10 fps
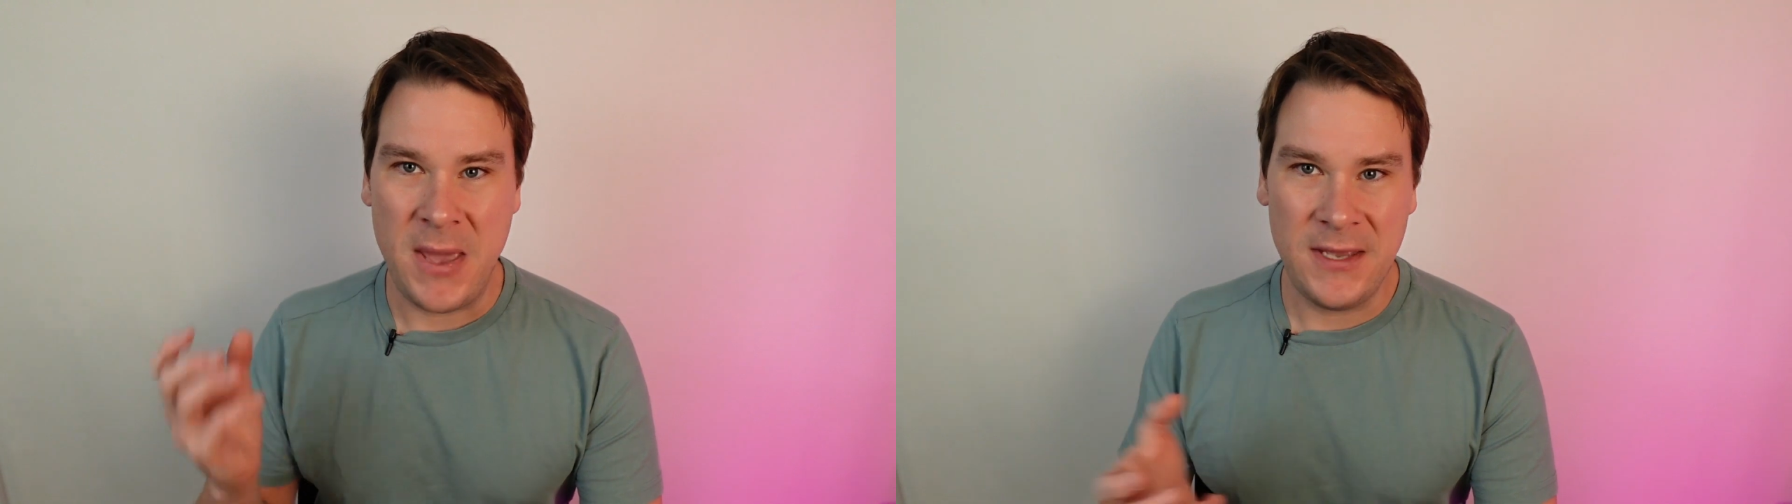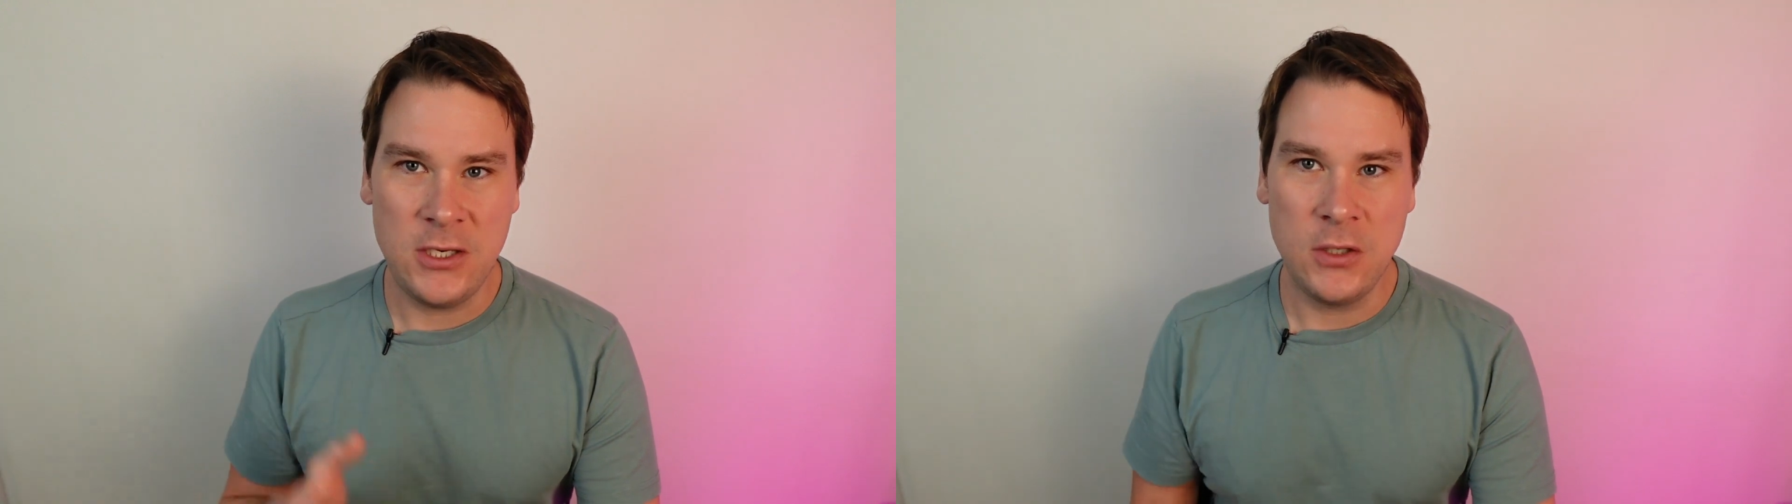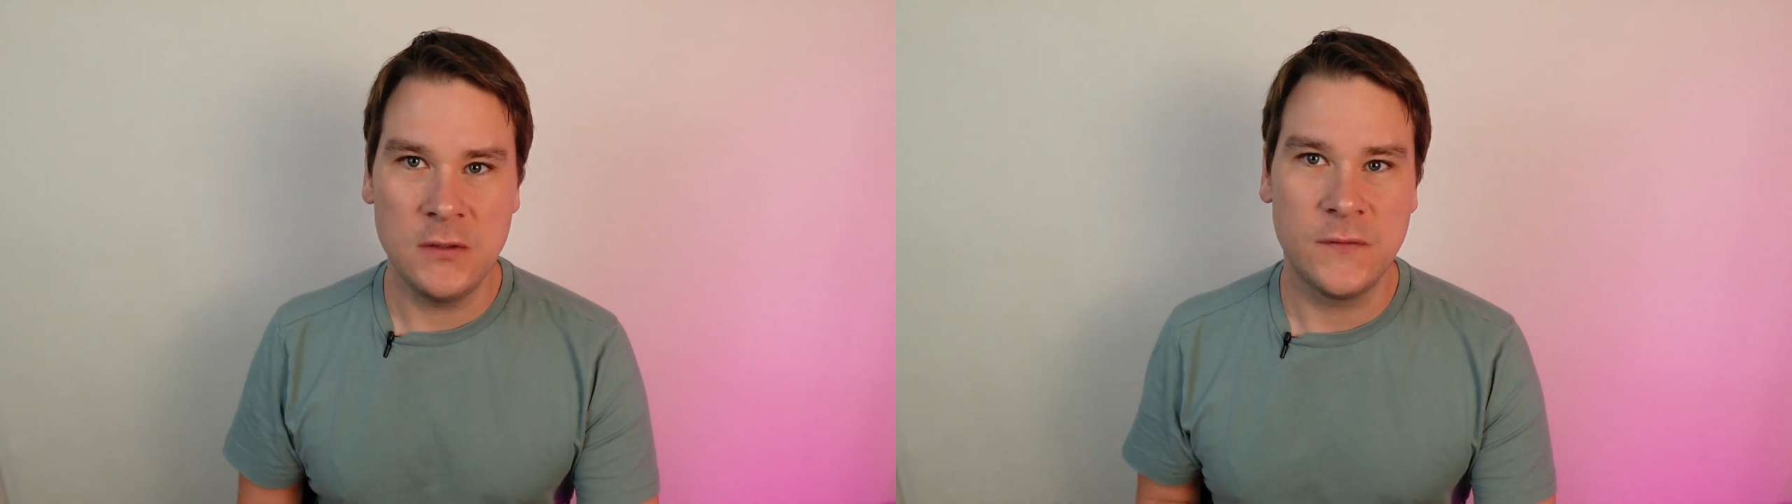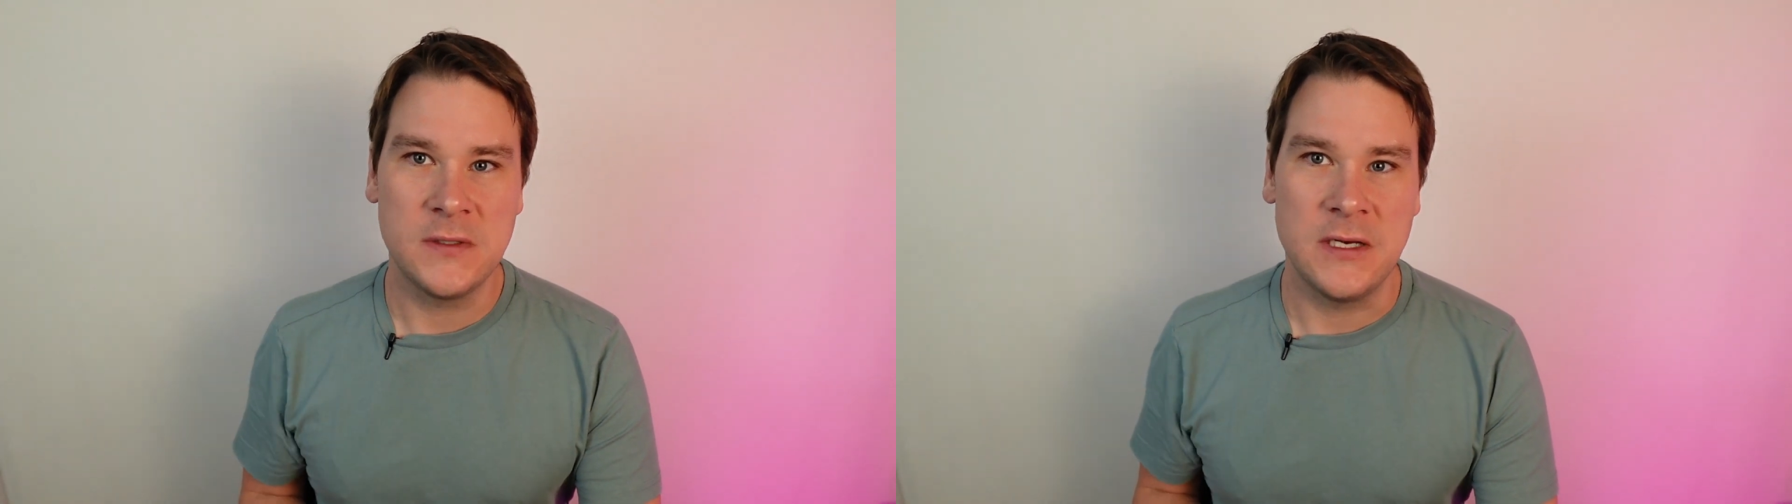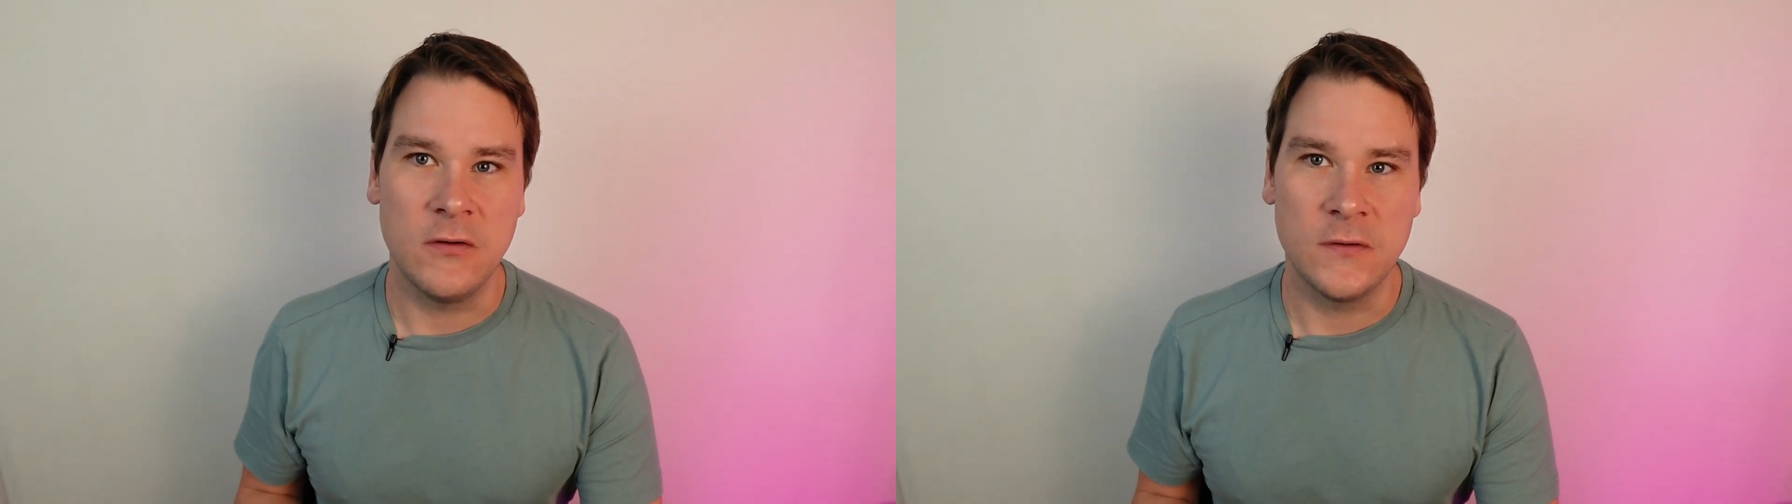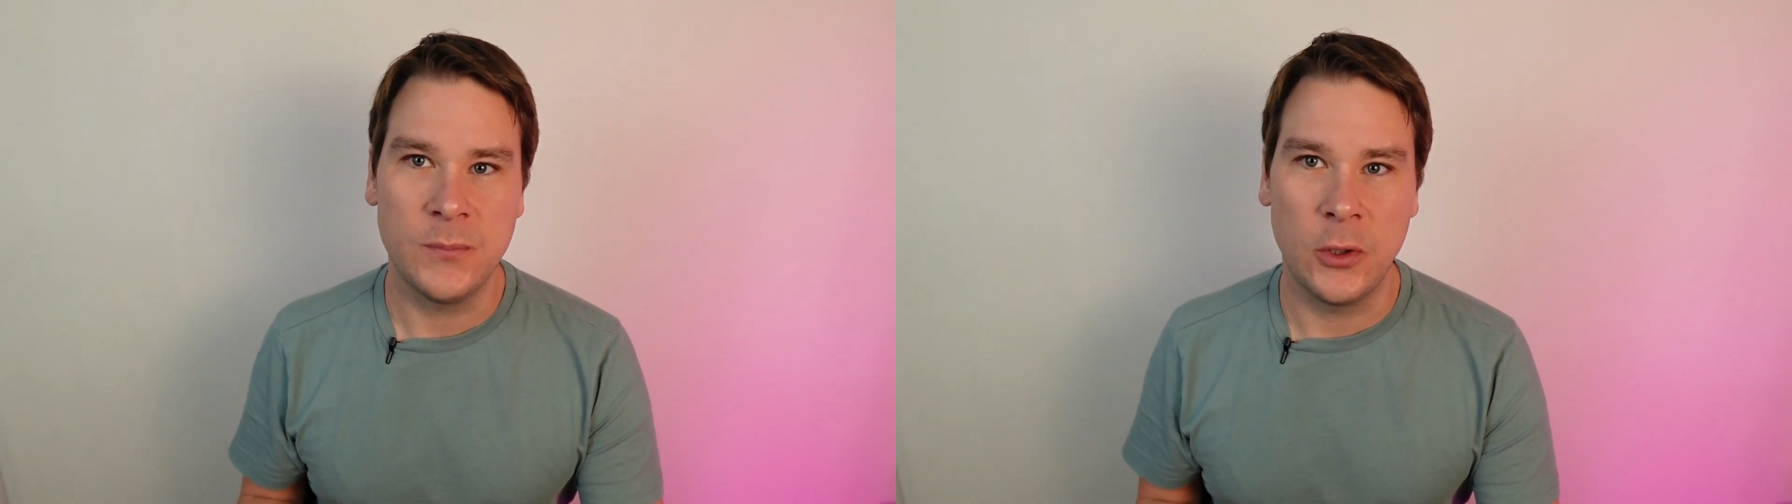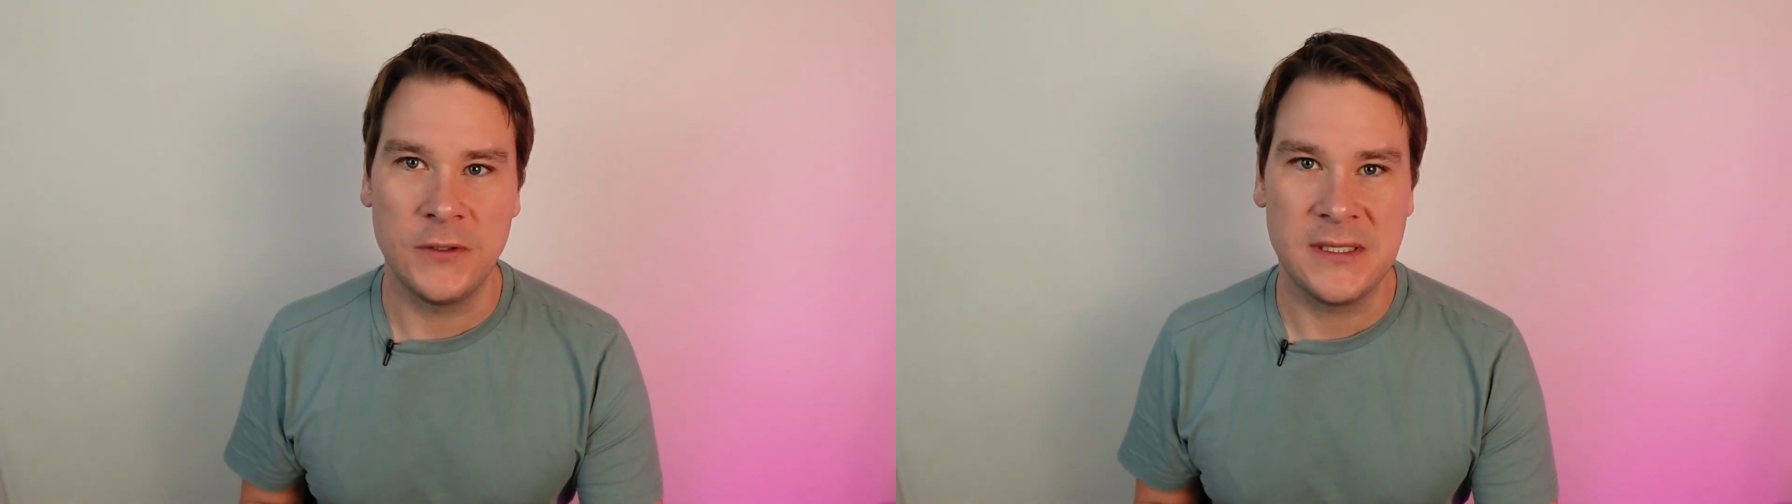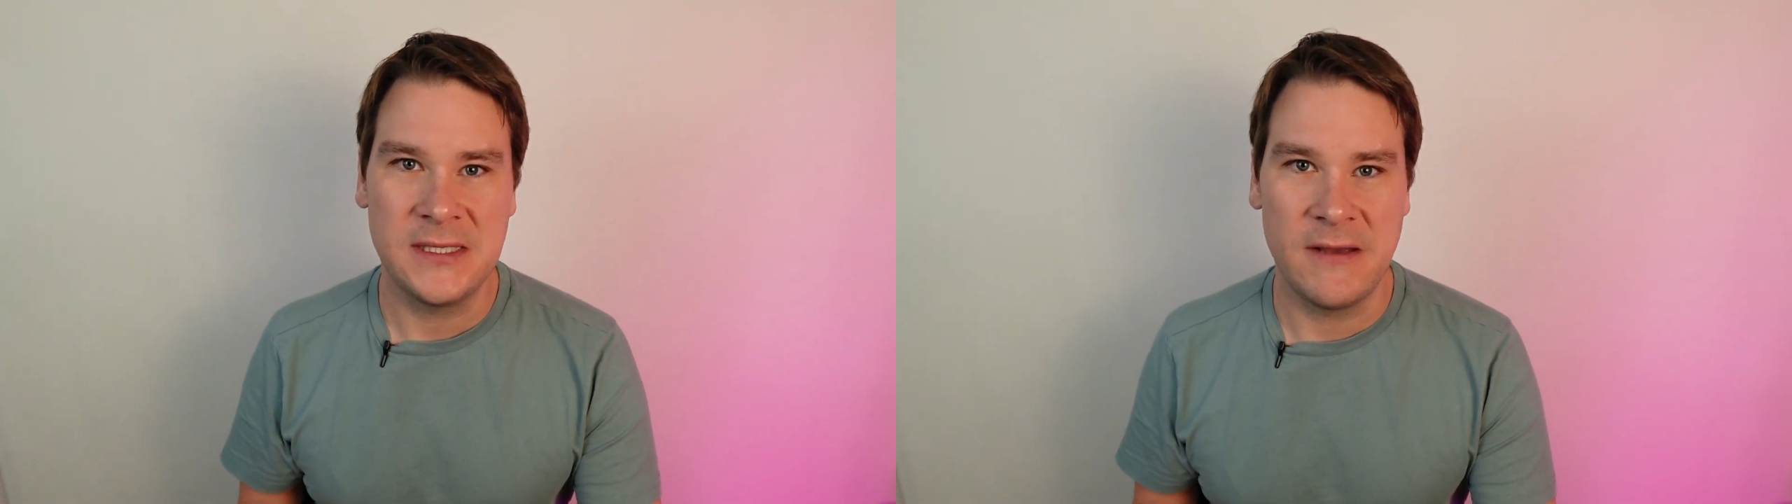big news for
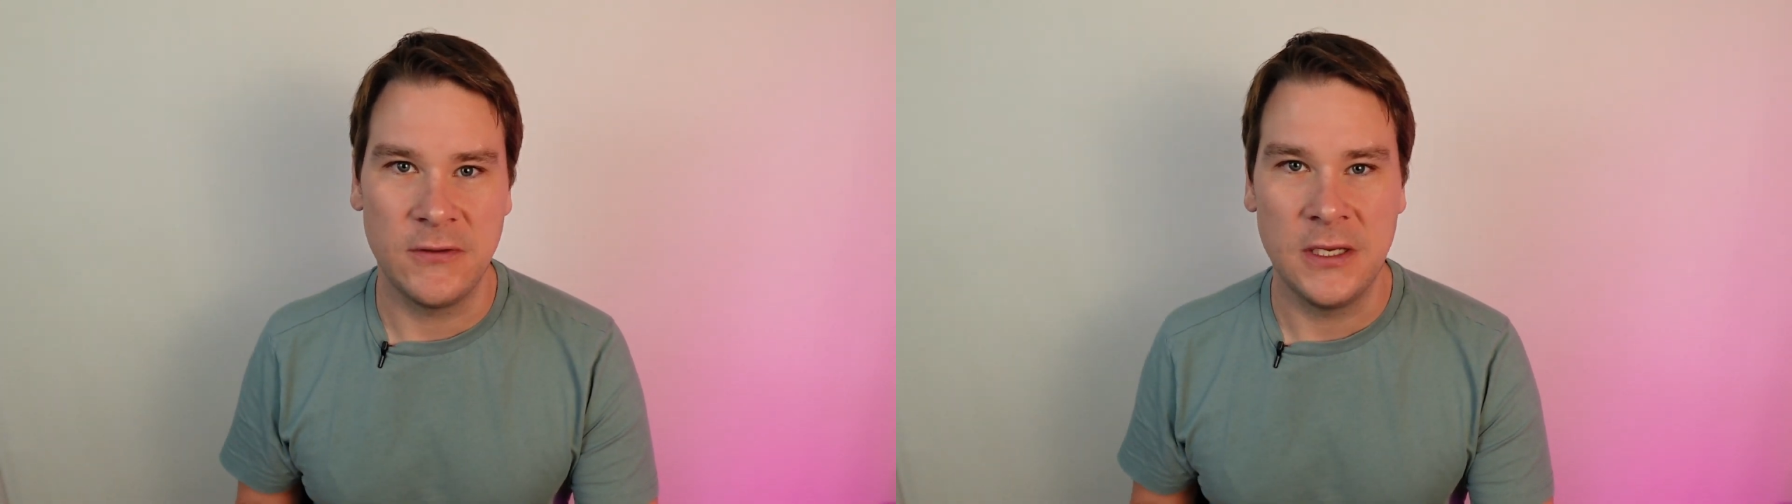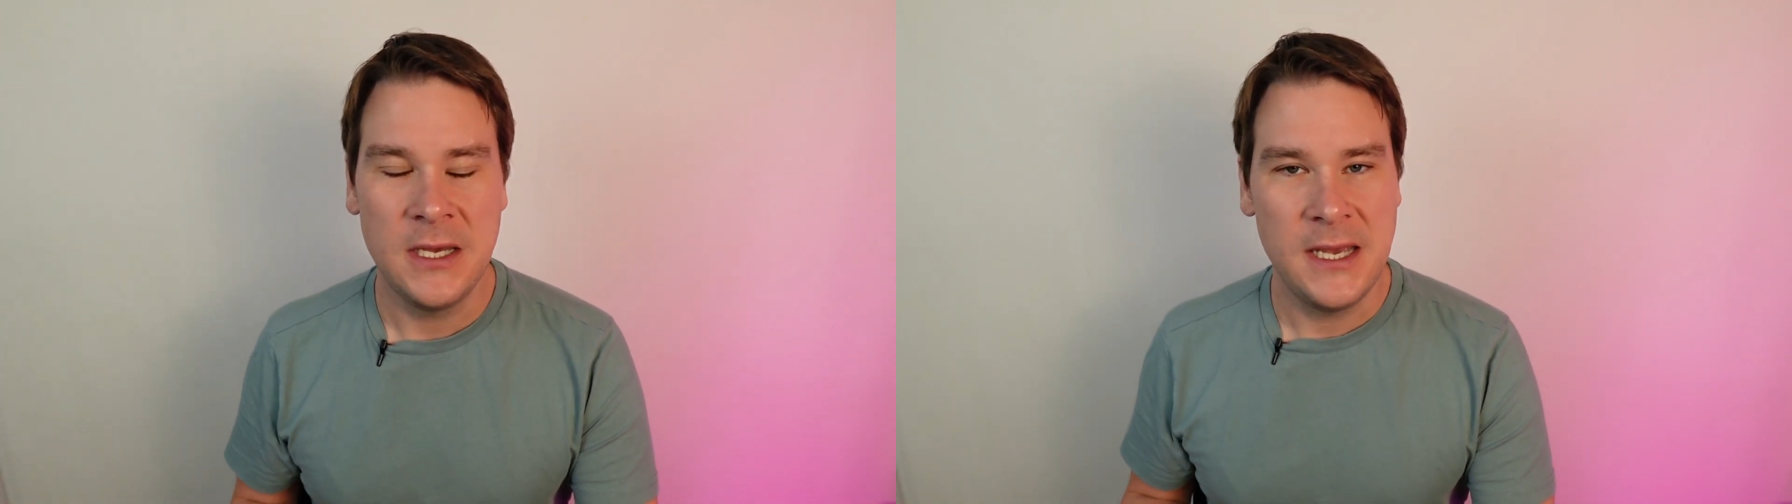0.7